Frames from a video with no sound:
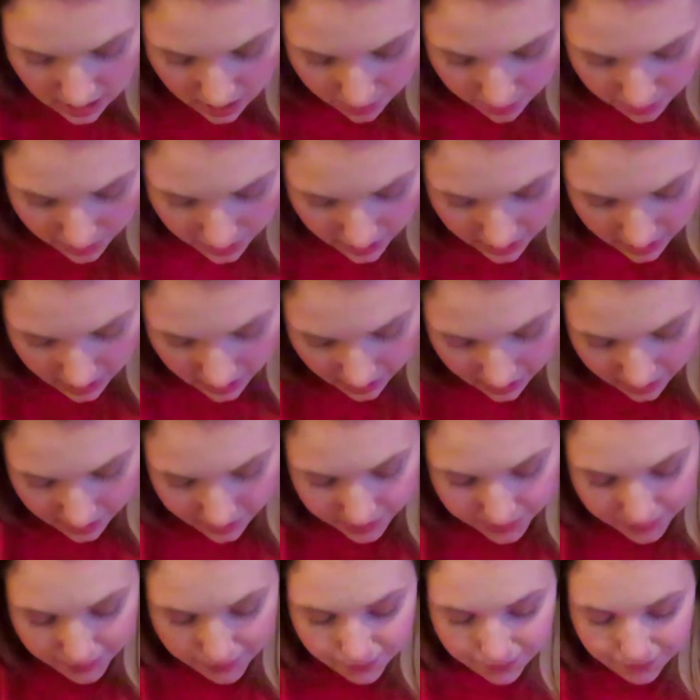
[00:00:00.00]
But
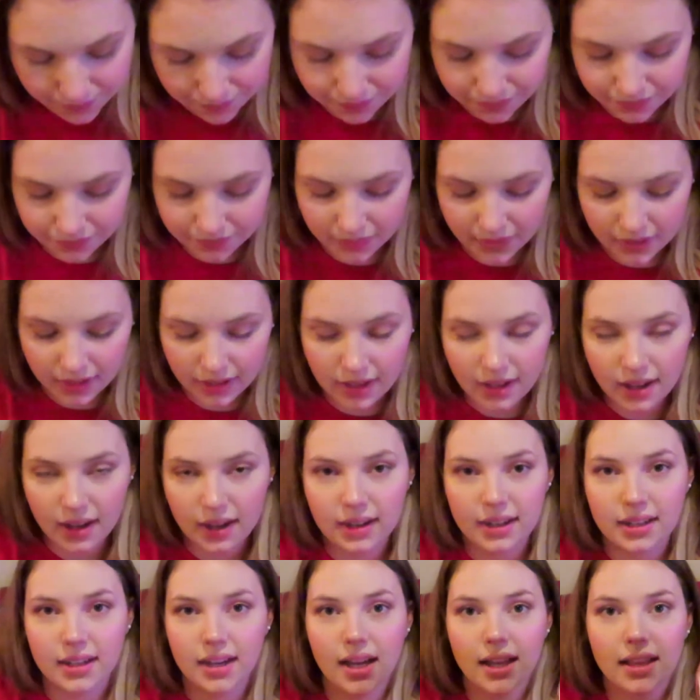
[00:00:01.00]
I
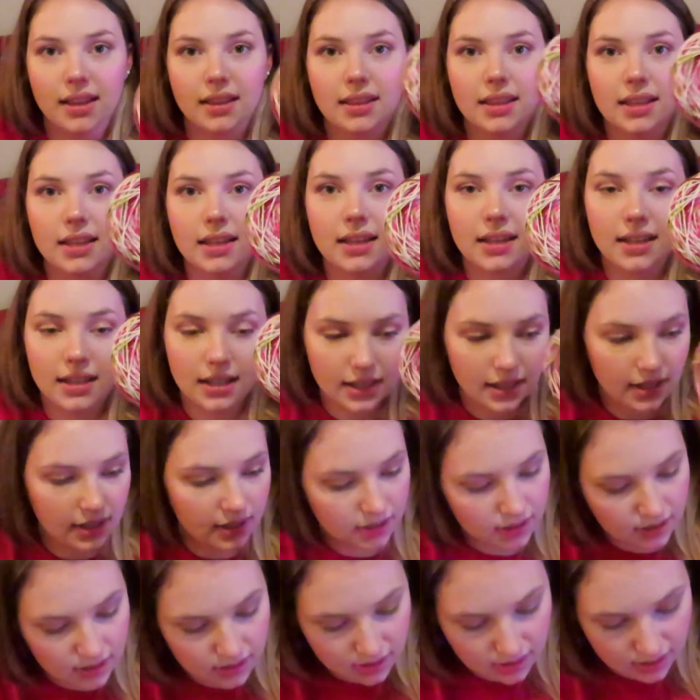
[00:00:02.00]
got the,
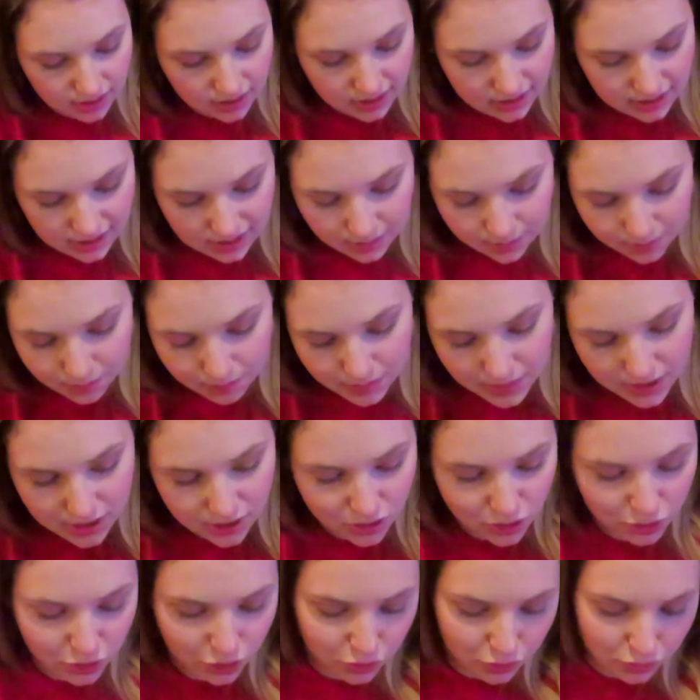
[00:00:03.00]
I think it's the
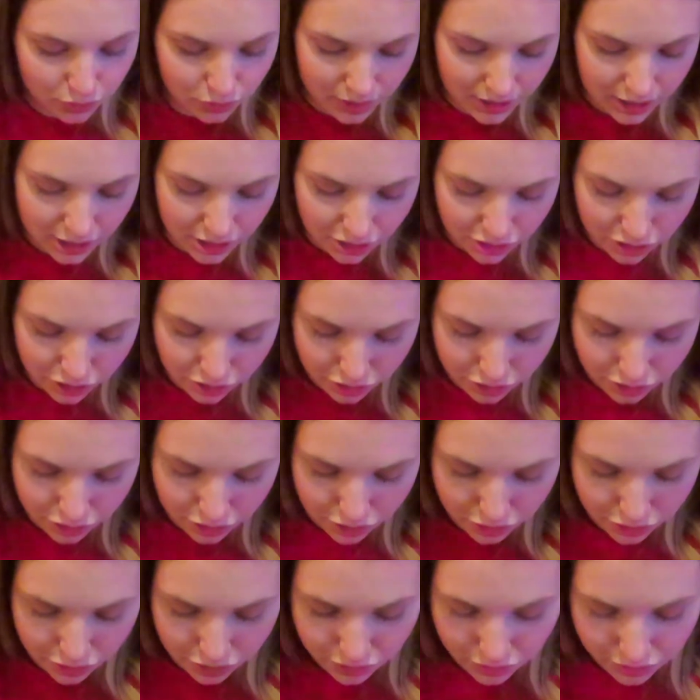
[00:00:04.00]
Mr.
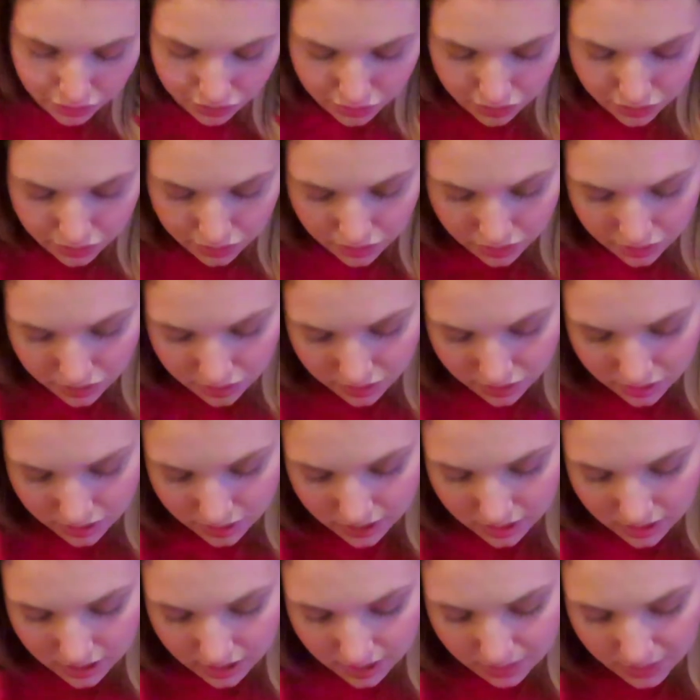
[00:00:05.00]
Grinch.
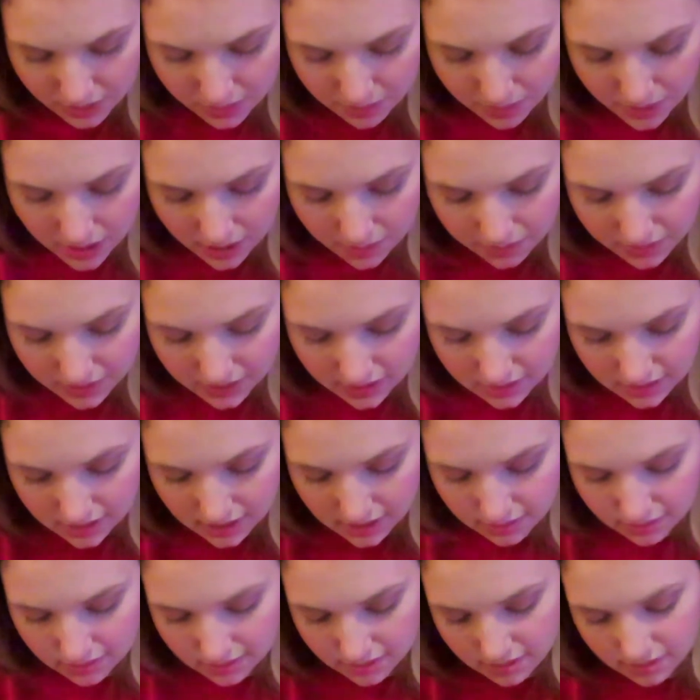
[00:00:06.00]
Let me pop this
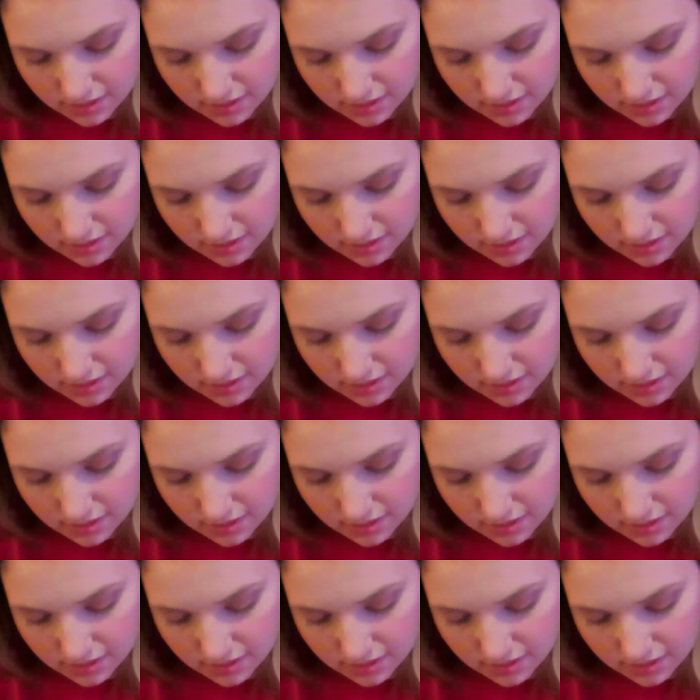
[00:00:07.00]
out.